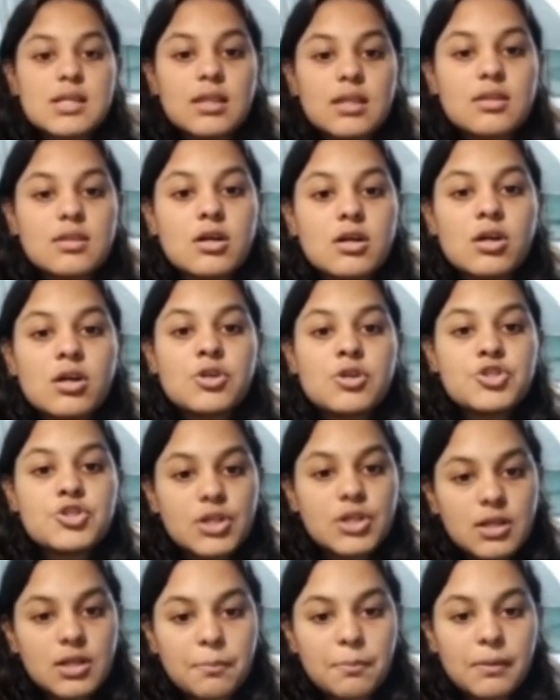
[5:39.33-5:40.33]
the
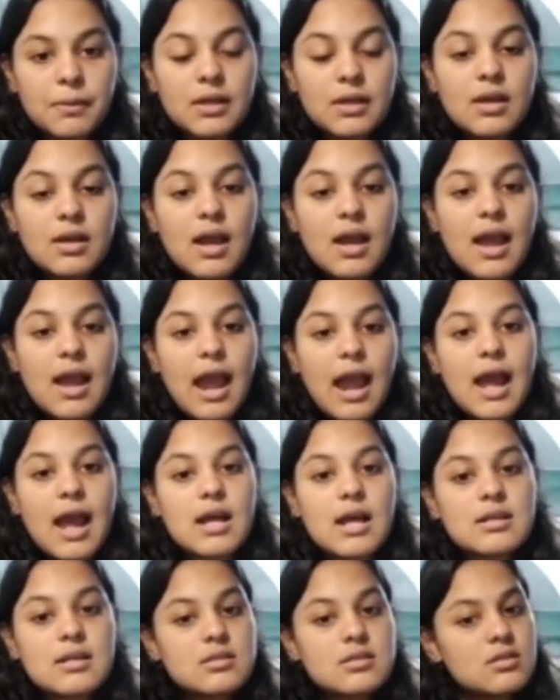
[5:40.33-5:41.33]
GDP.
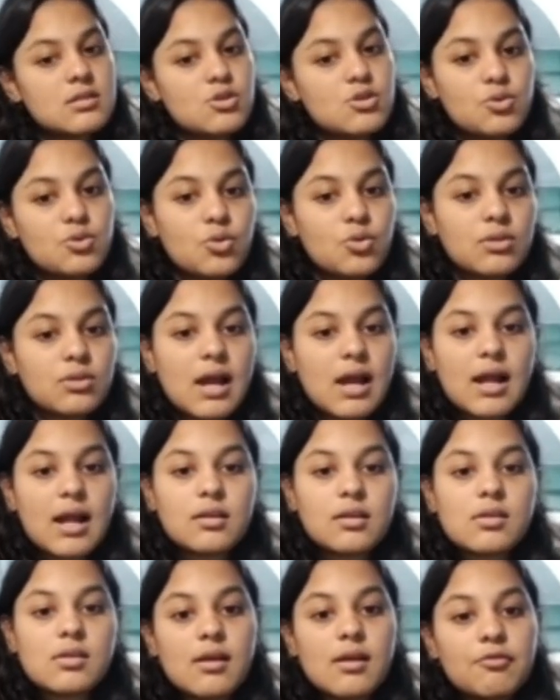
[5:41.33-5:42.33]
As you know
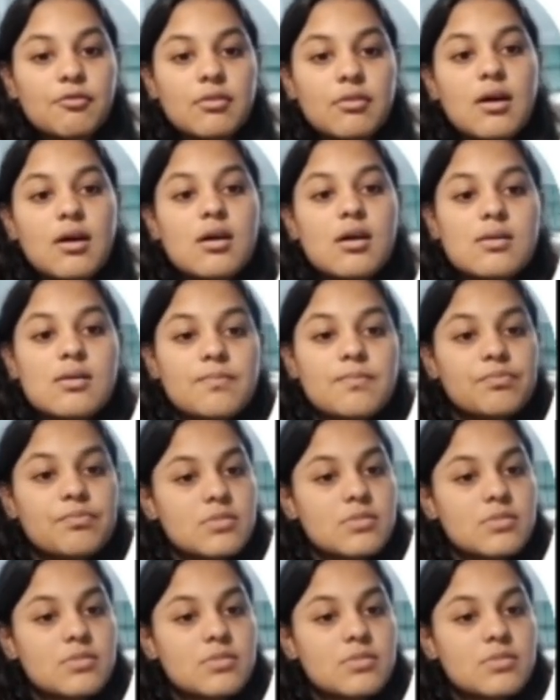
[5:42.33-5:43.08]
that if the